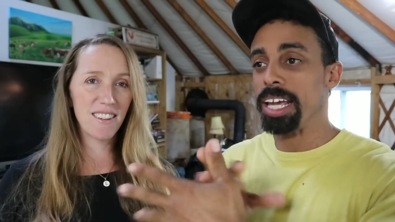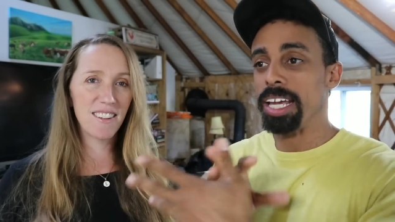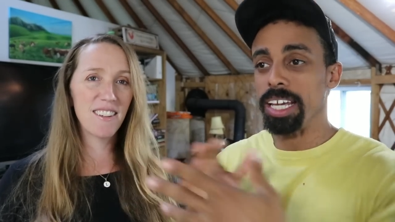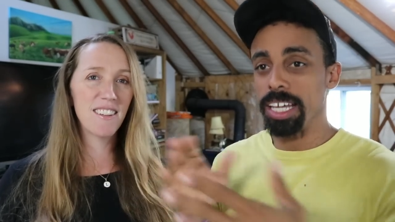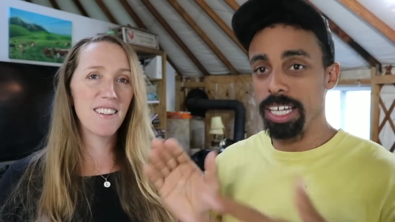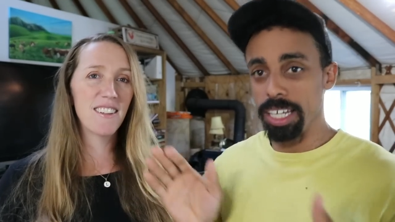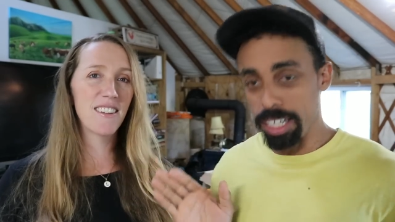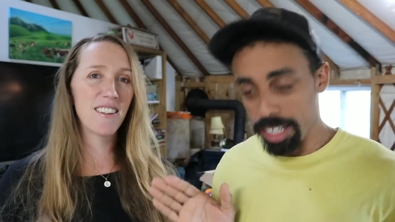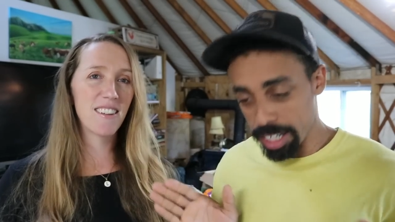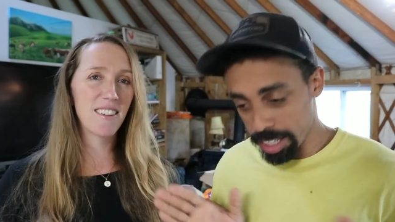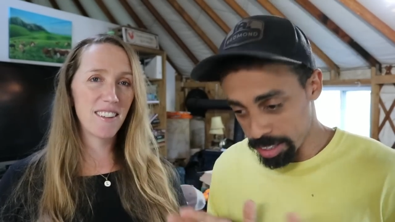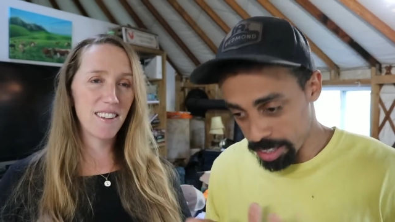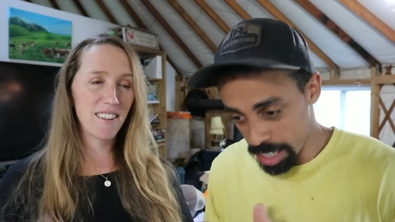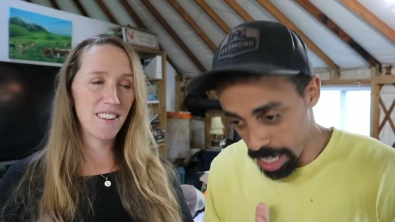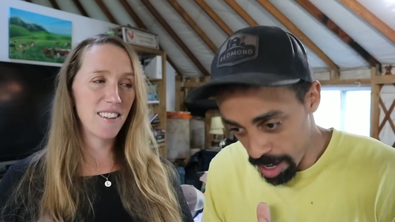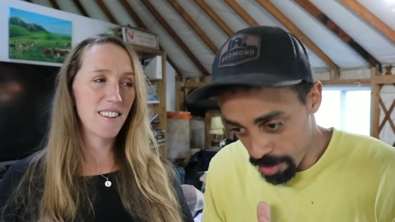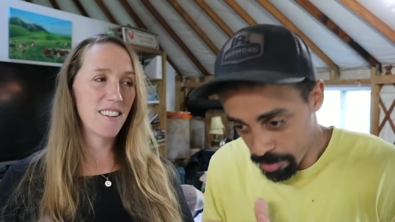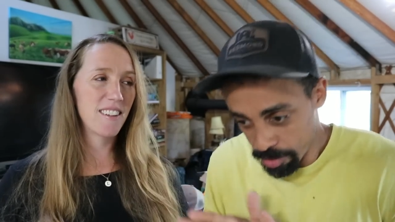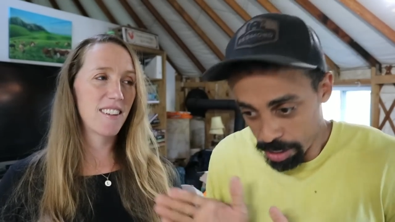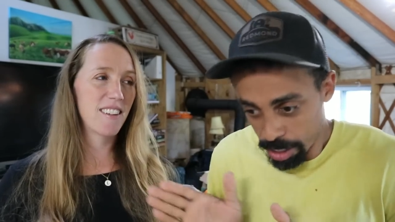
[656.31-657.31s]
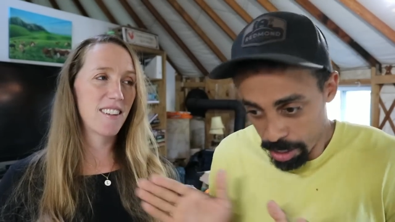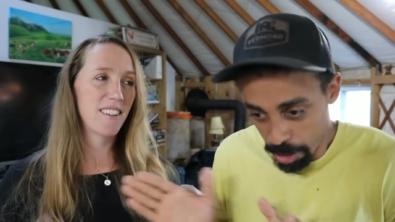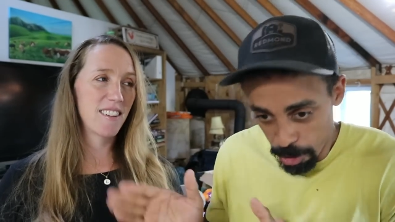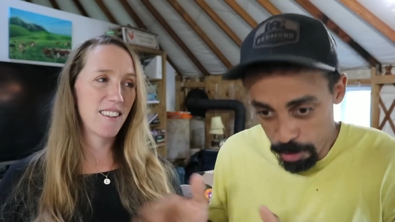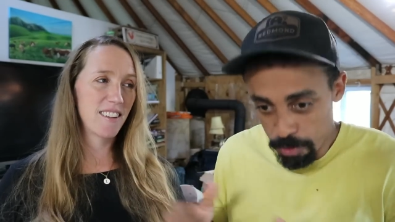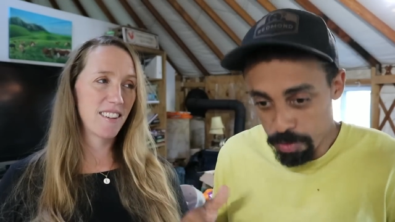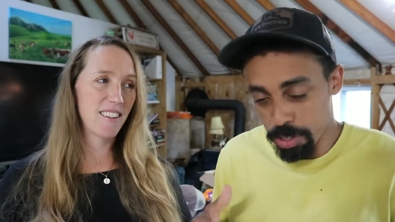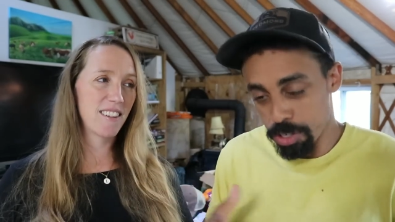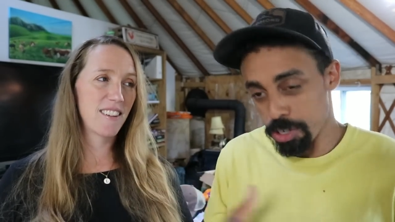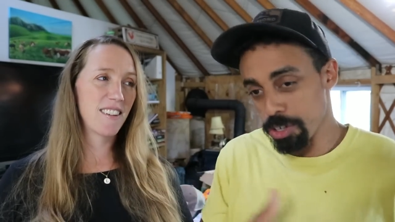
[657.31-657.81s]
Speaker 1: It does have a
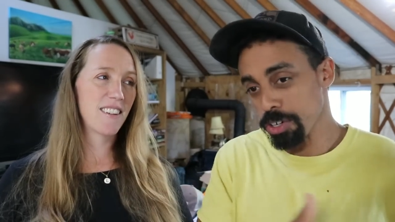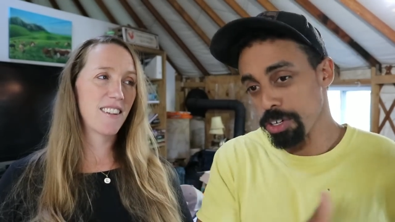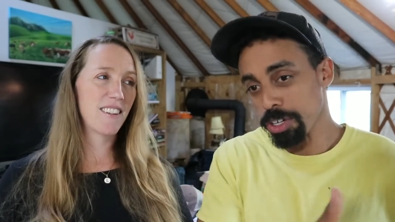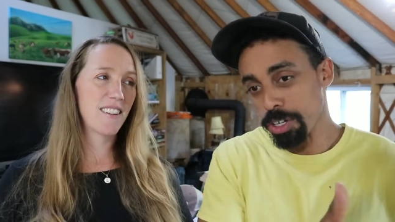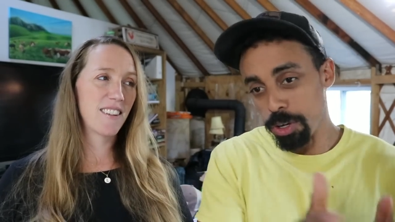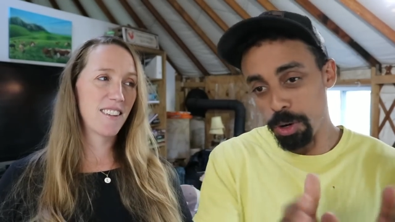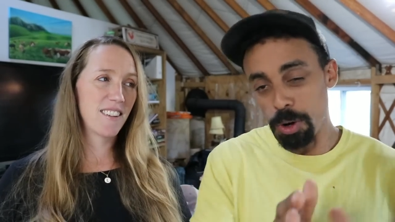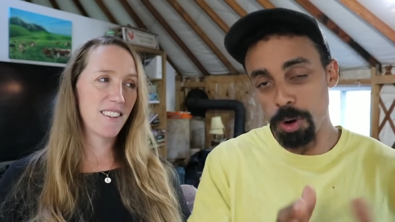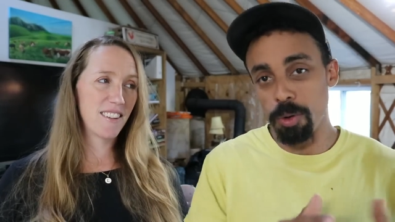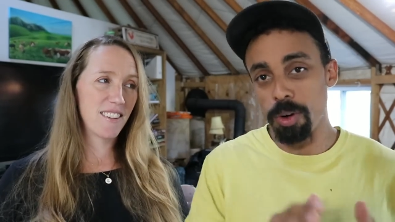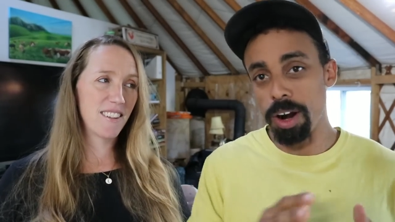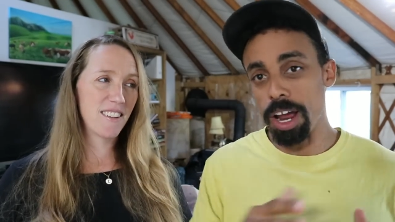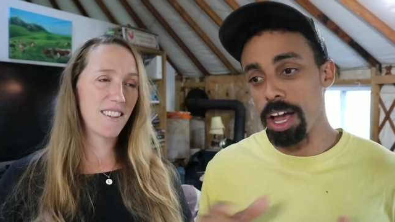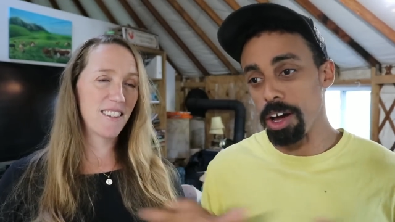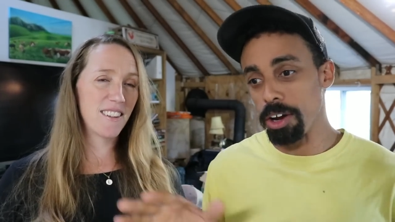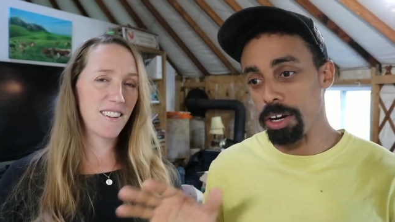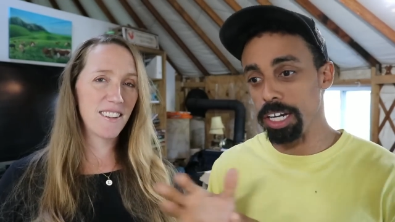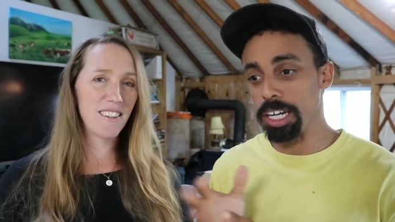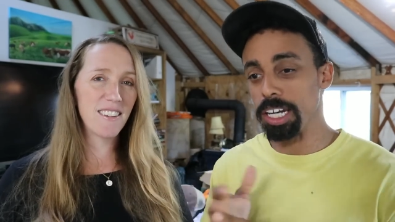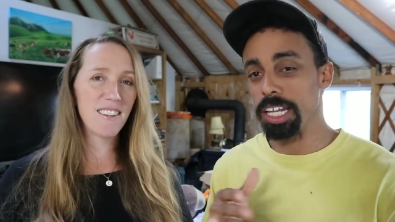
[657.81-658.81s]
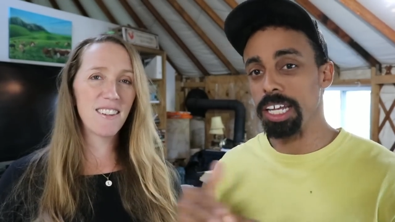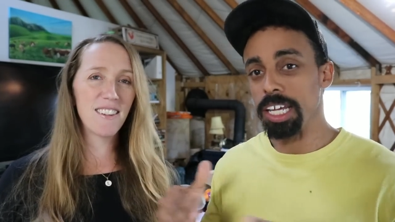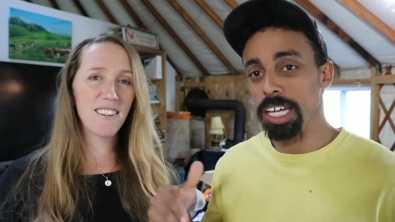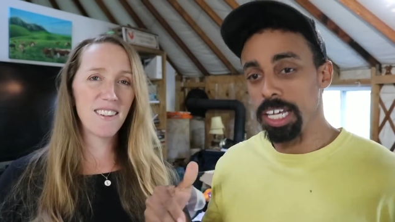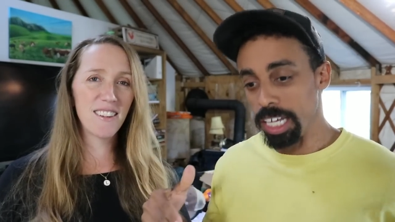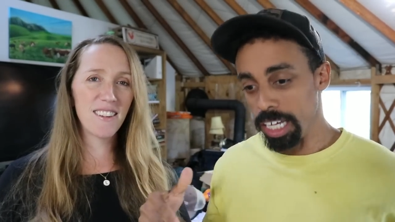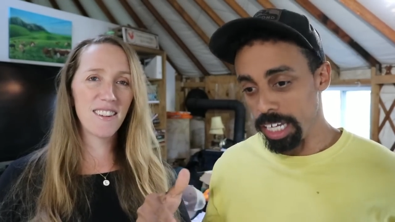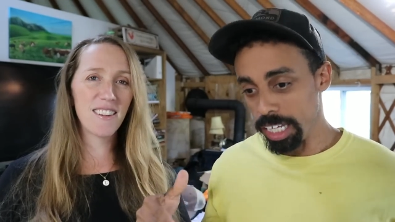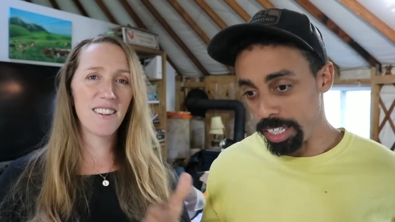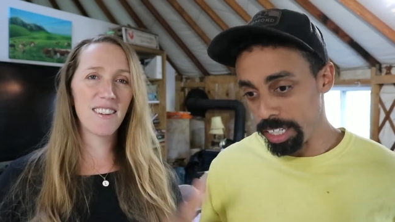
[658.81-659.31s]
curvature to go around and it,
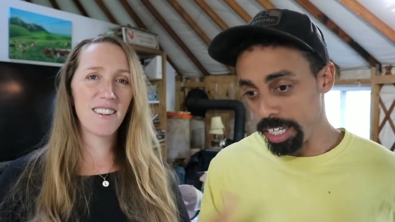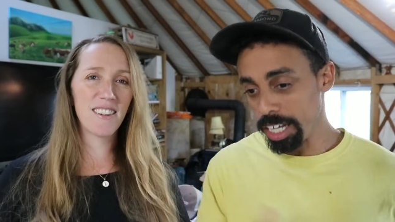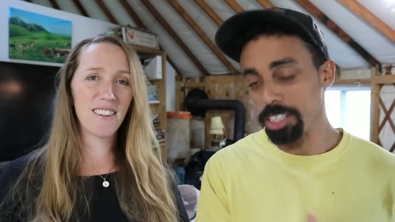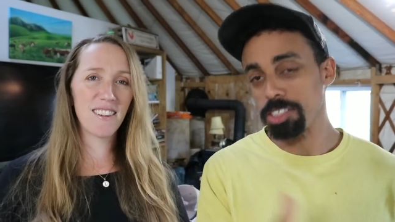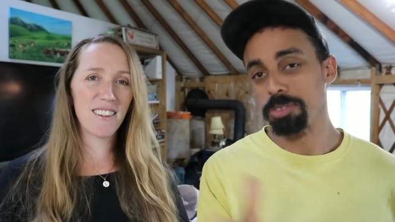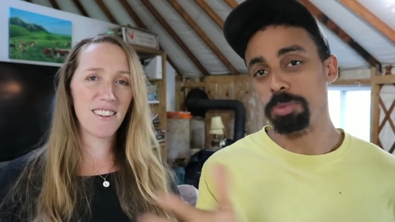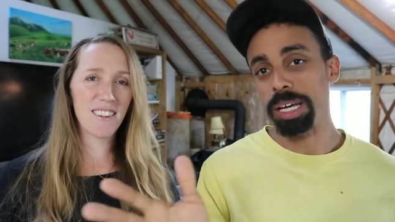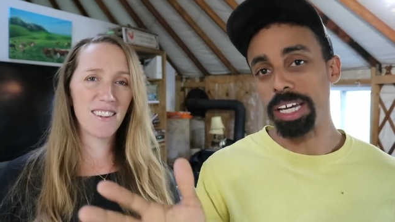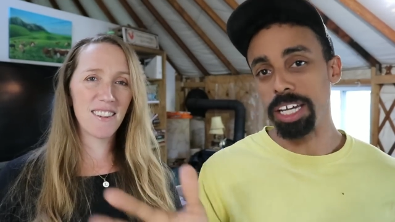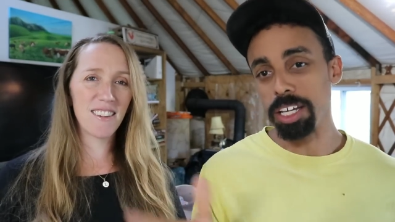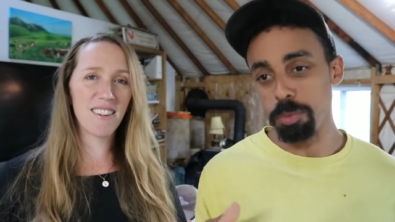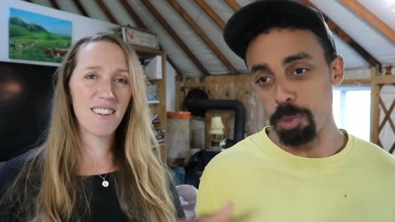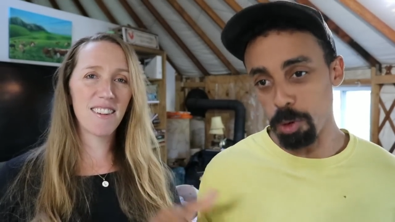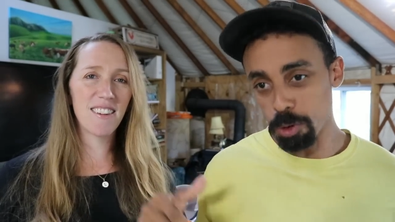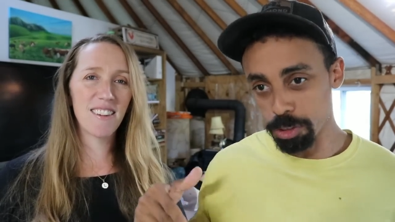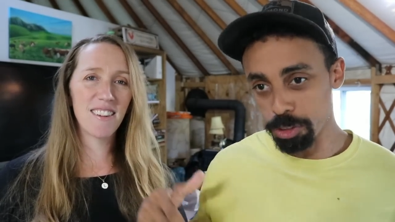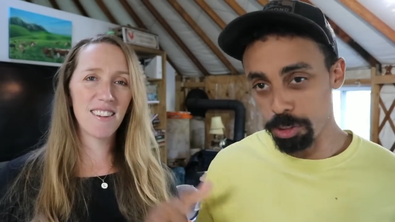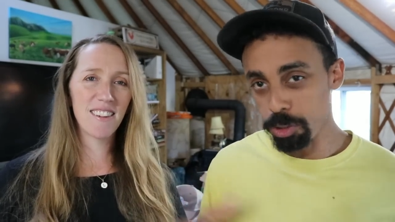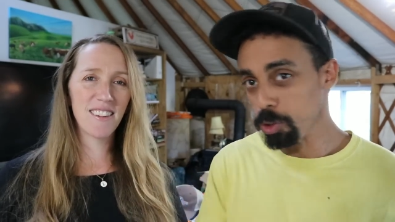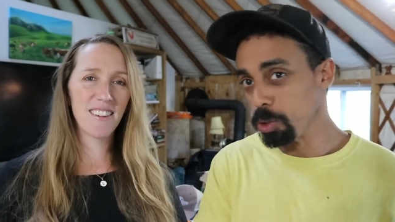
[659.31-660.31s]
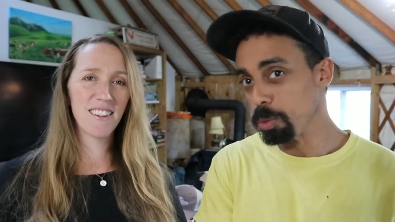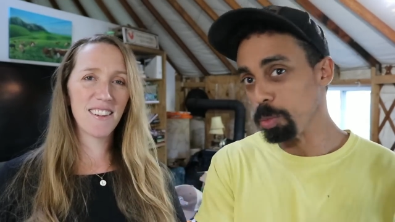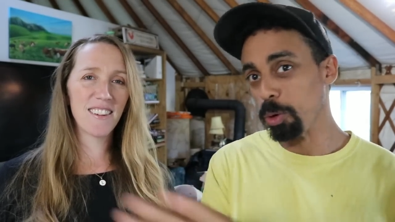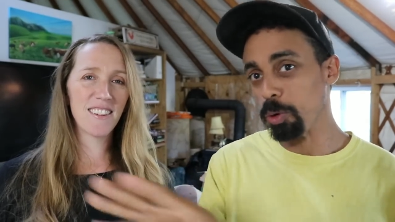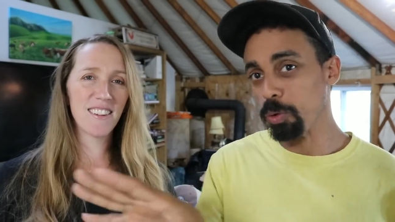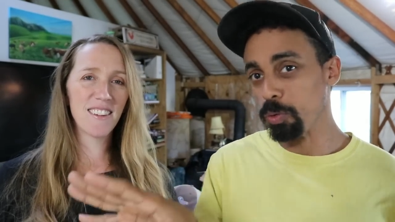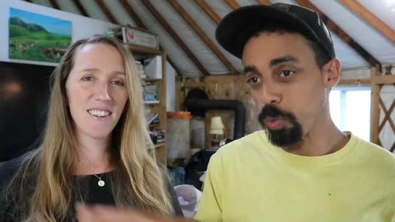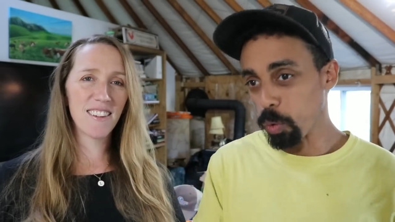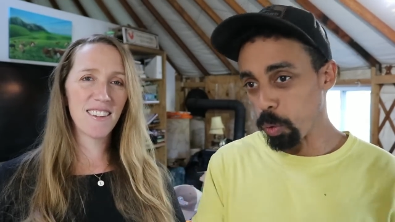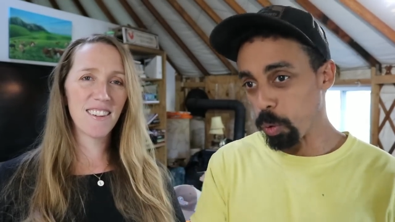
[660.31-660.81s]
it does make it more suitable
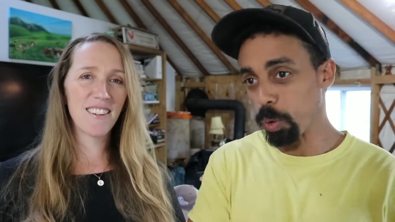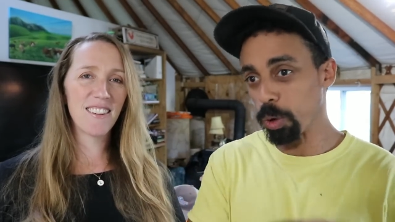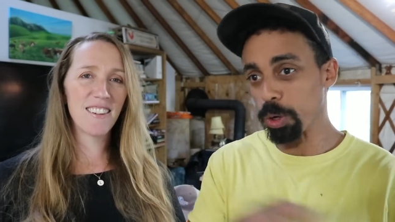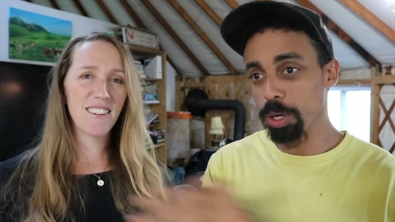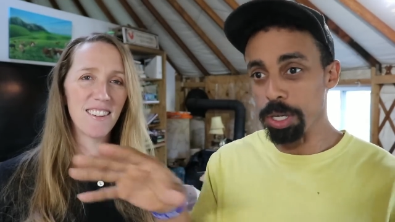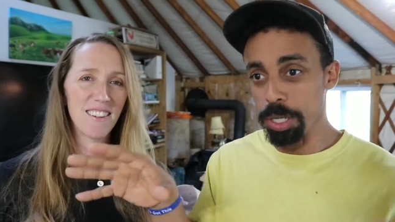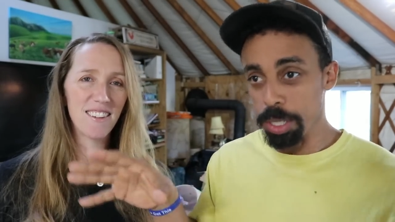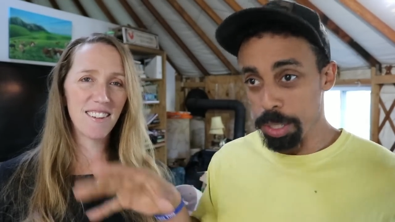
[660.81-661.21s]
for